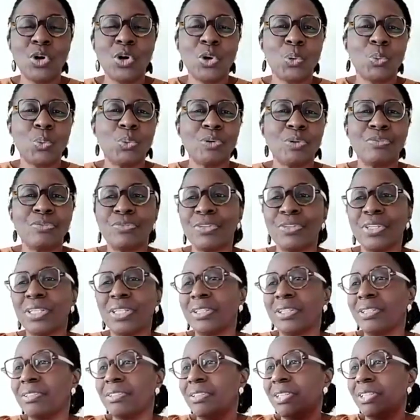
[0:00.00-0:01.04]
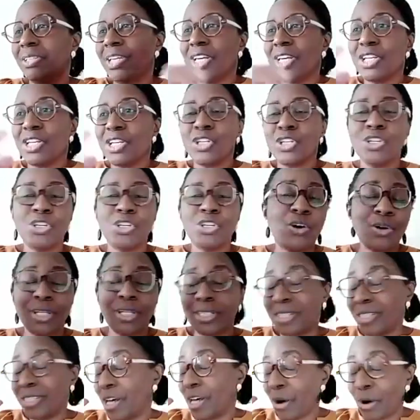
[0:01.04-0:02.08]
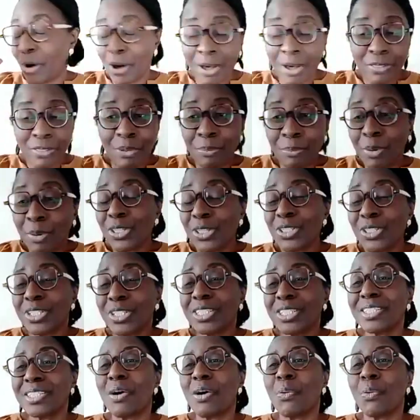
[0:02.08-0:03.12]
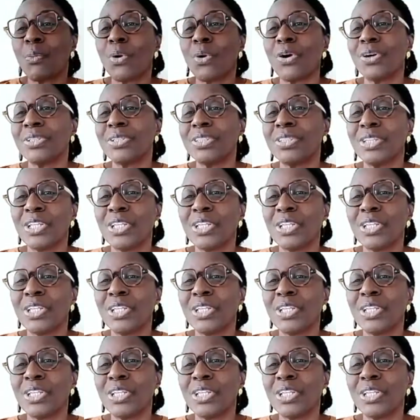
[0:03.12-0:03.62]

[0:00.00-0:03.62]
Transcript: We feel, you know, the other person is our world.